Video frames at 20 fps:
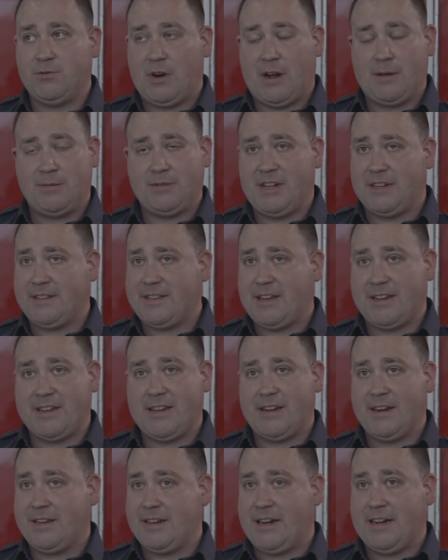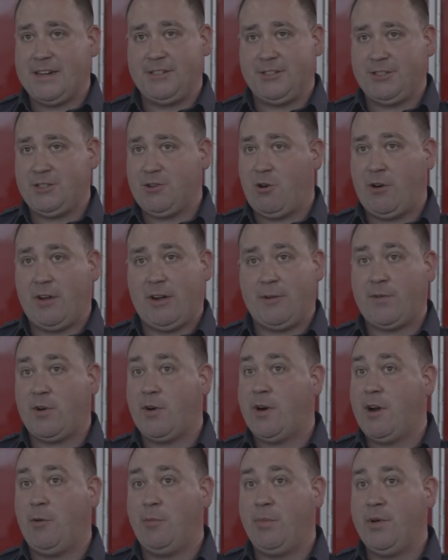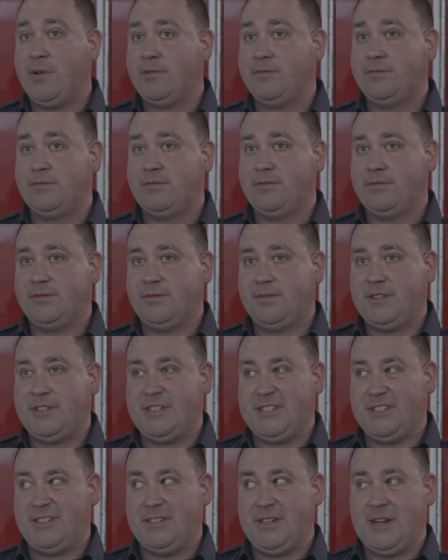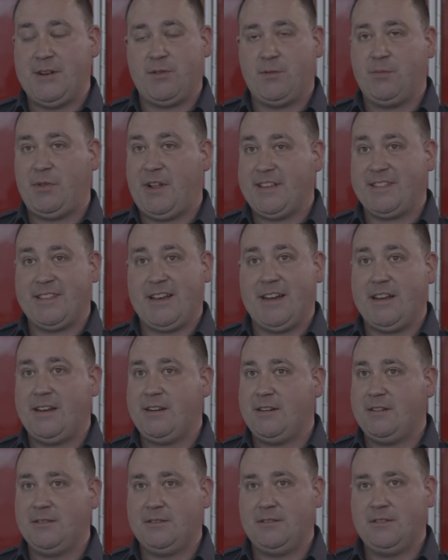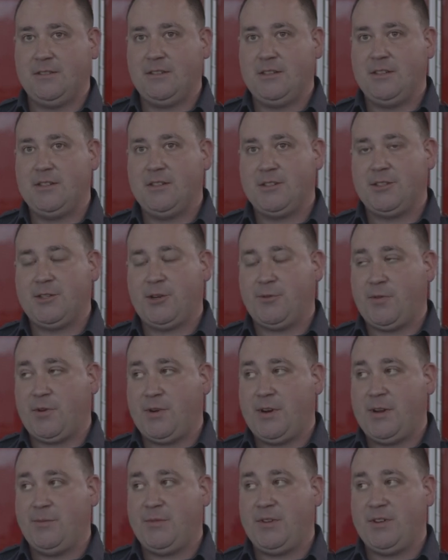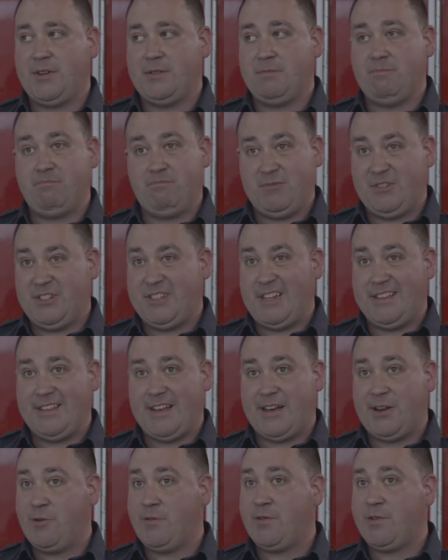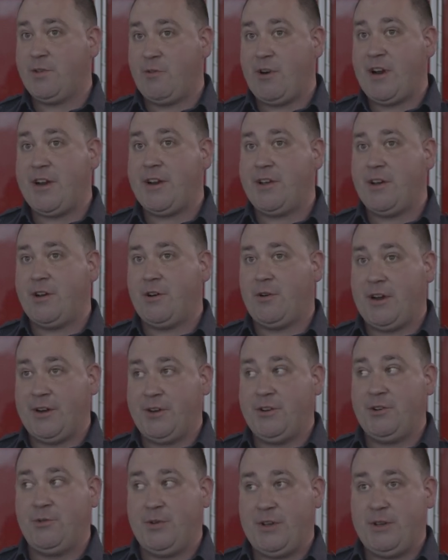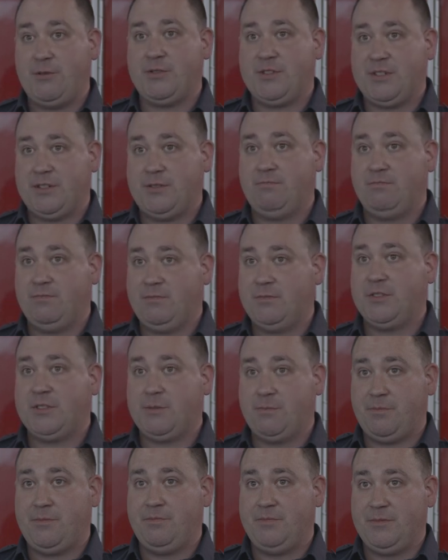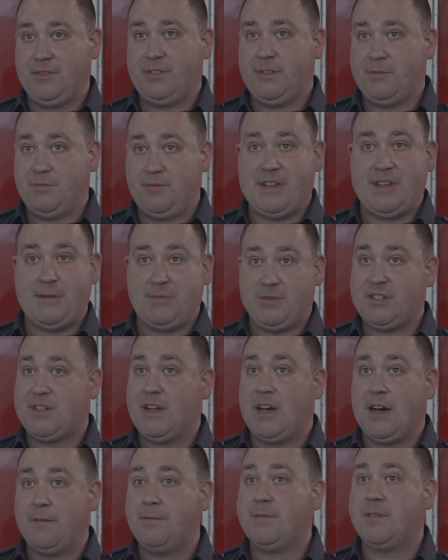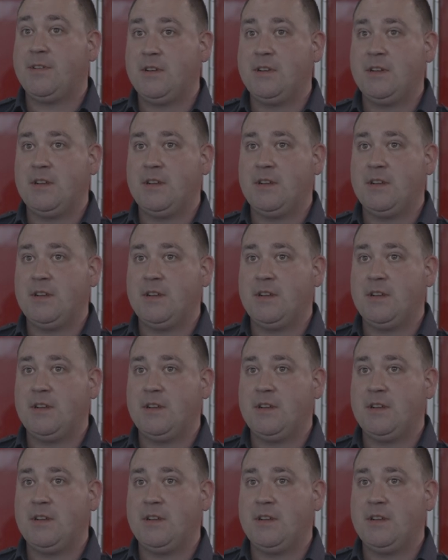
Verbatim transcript: Rob's not that kind of guy to just call out for help. He's never like that. So for him to say that over the radio, I knew he was in some, some deep stuff.